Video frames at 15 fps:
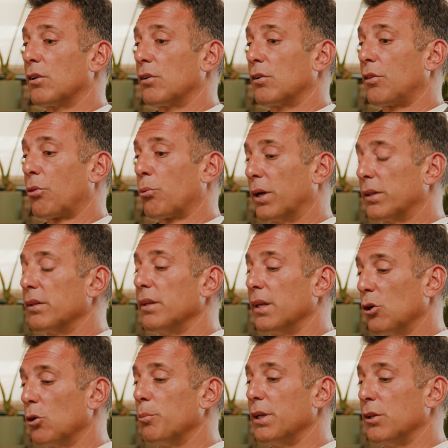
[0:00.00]
thread the
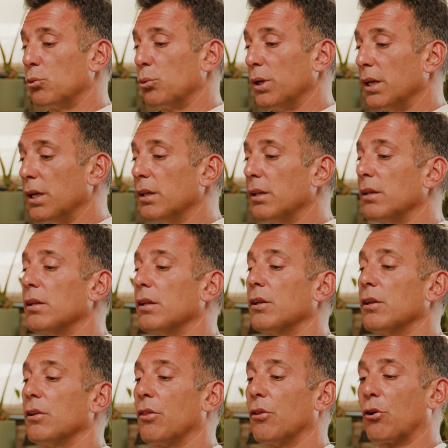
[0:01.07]
needle between
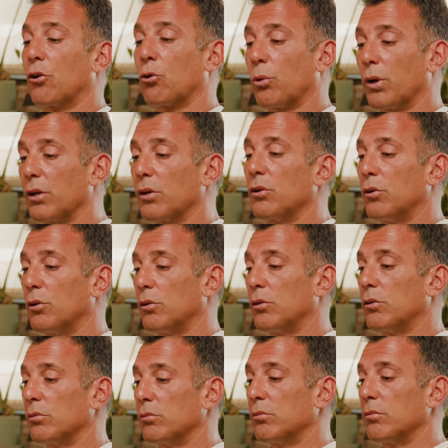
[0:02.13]
the
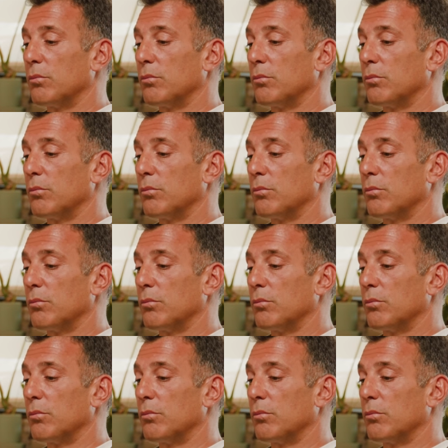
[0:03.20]
critical